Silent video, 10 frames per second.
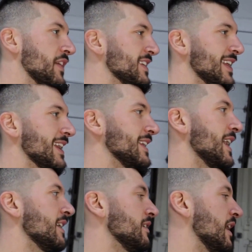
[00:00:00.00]
If I did that
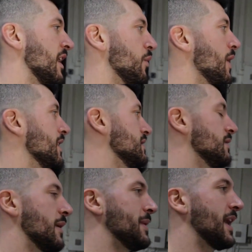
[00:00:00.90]
again and I wanted
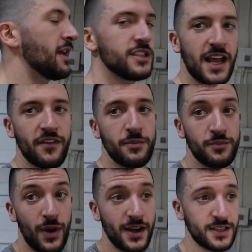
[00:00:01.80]
to, I mean, I just haven't
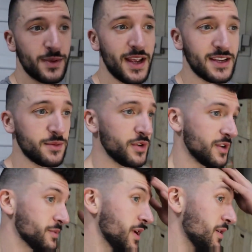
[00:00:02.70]
practiced my handstand
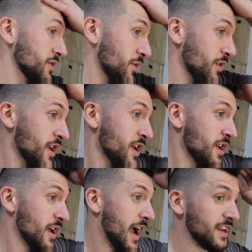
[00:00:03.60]
push-ups, so
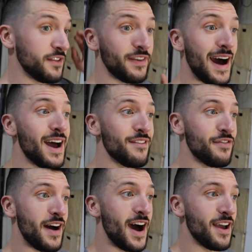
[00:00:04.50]
I did 5,
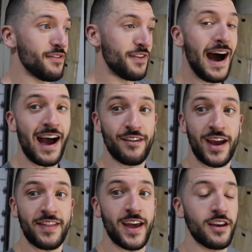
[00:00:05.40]
5, 5,
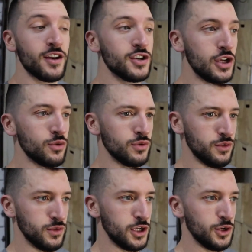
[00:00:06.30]
and then 2,
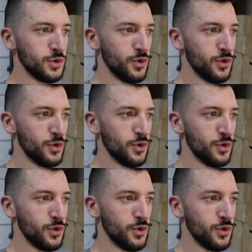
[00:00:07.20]
2,